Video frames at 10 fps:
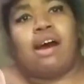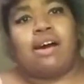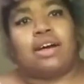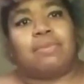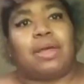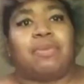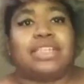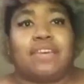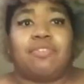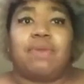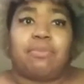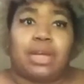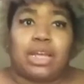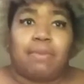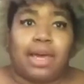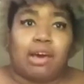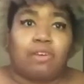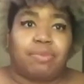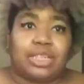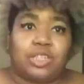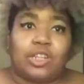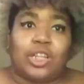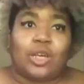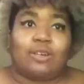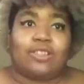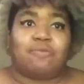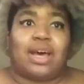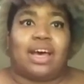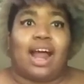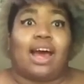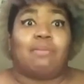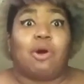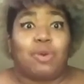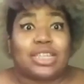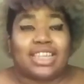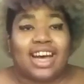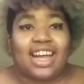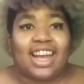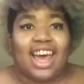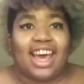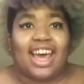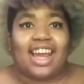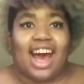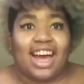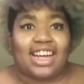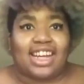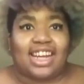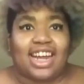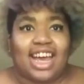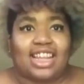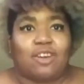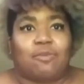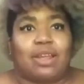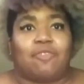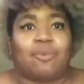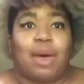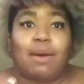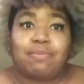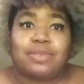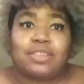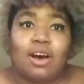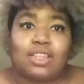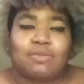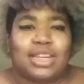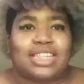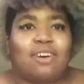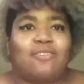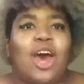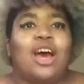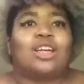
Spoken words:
I've been saving my money paying off my student loans, but I'm almost done and I needed a little bit of a pep talk to myself.